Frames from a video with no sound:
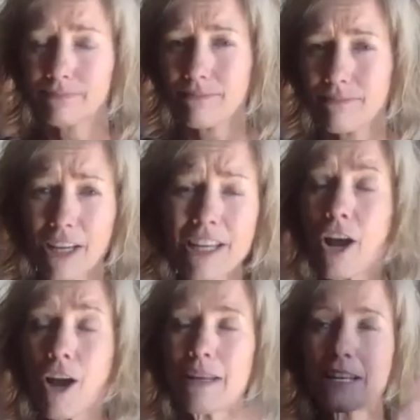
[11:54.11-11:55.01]

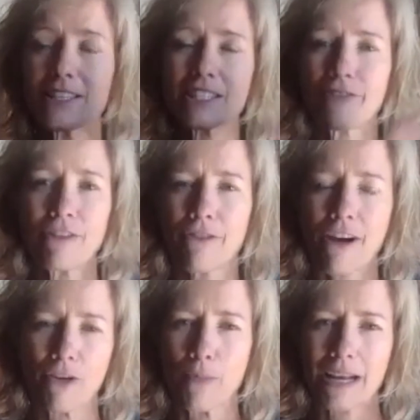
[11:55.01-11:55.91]
It's different for
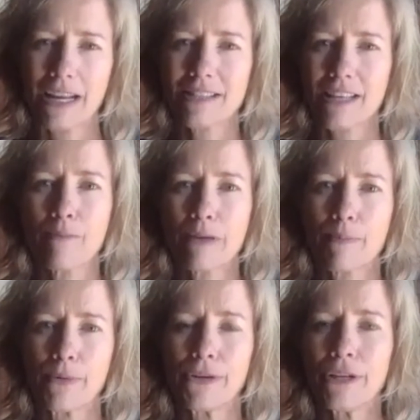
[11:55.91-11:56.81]
everybody. Some
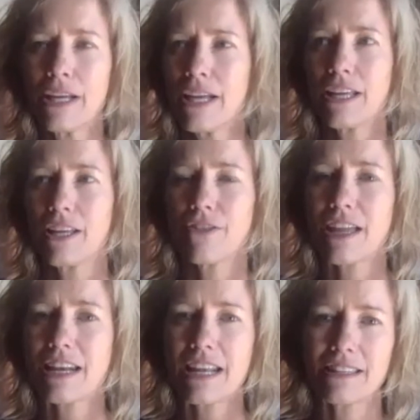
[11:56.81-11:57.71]
people, they
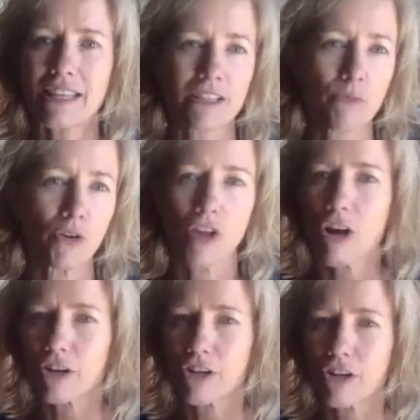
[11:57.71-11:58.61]
need things more
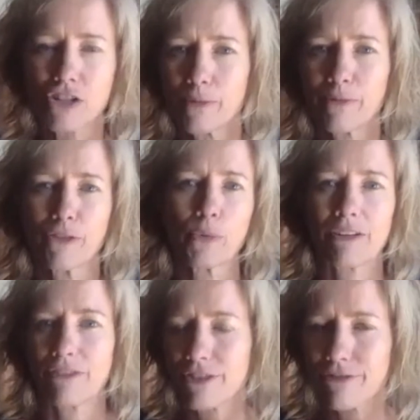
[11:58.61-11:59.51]
longer term for
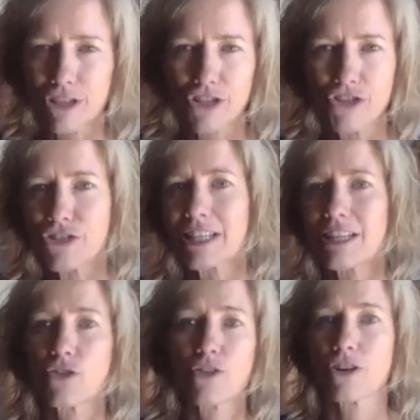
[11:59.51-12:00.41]
whatever
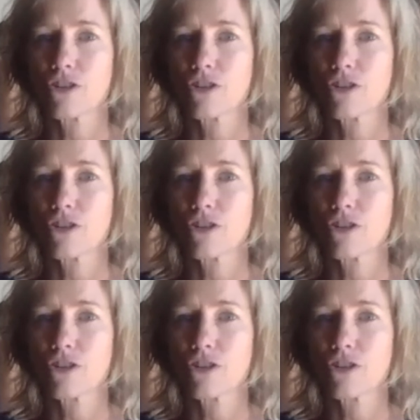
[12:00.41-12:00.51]
deficiencies, or their